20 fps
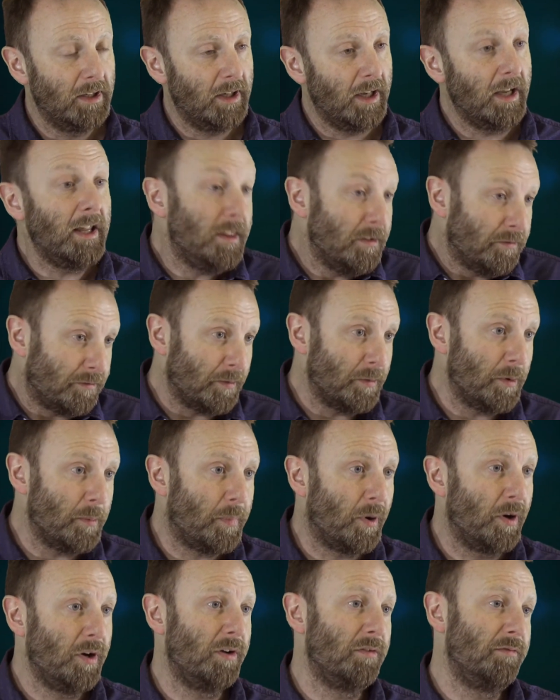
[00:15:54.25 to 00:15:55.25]
either from the
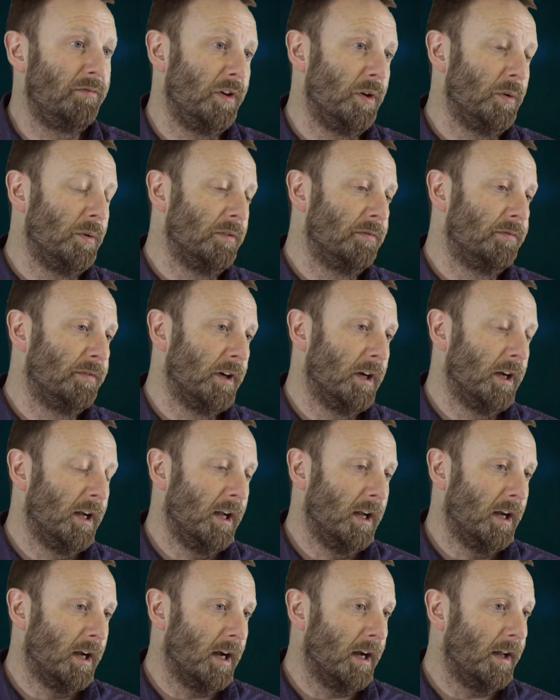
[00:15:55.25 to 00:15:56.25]
point of view
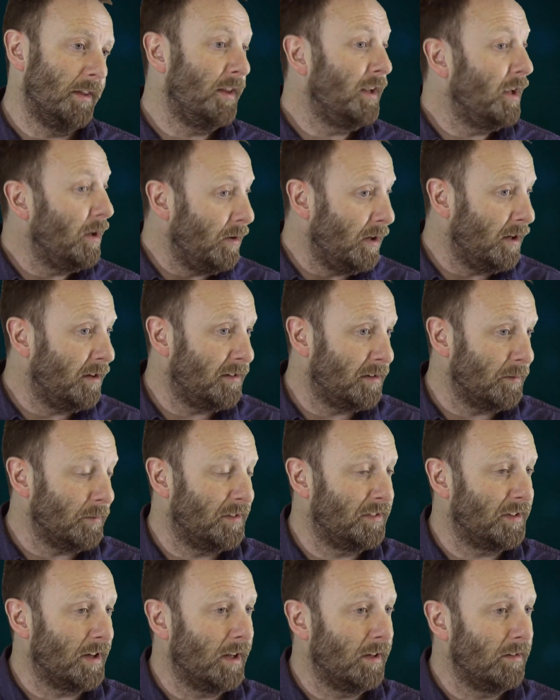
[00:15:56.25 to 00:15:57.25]
of the unions
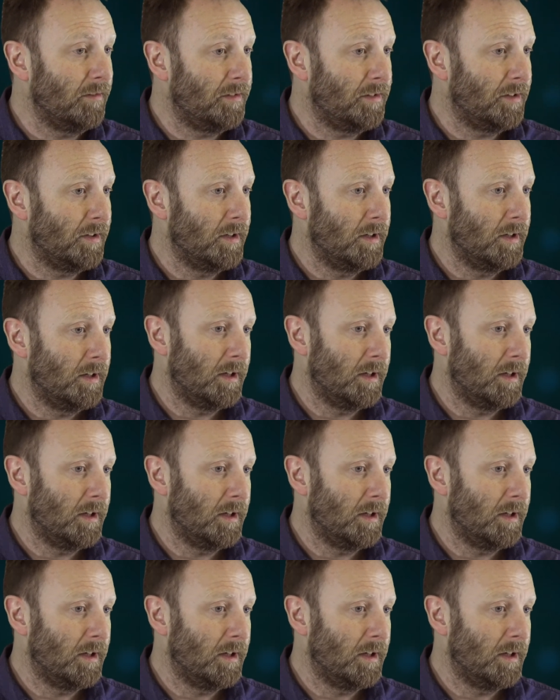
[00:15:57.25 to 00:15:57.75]
themselves,